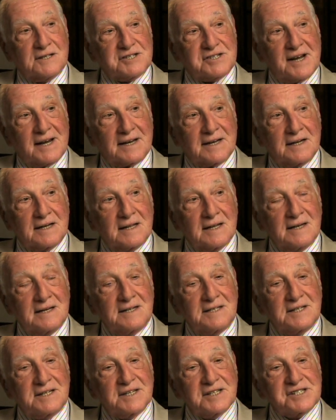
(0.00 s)

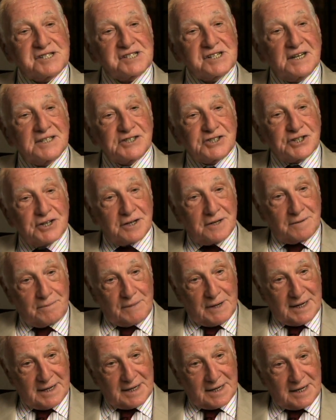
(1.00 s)
Secondly, decision
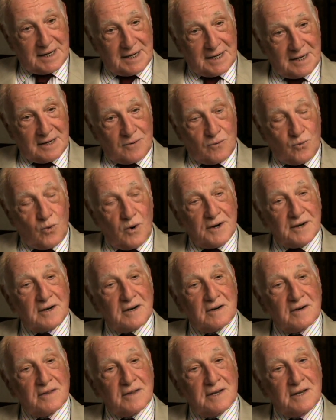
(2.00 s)
making. What
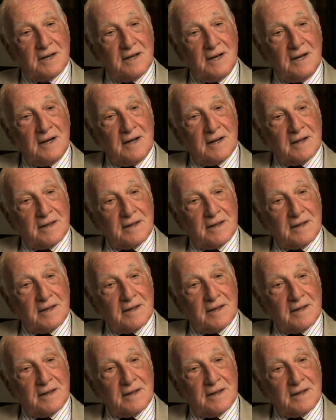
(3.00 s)
are the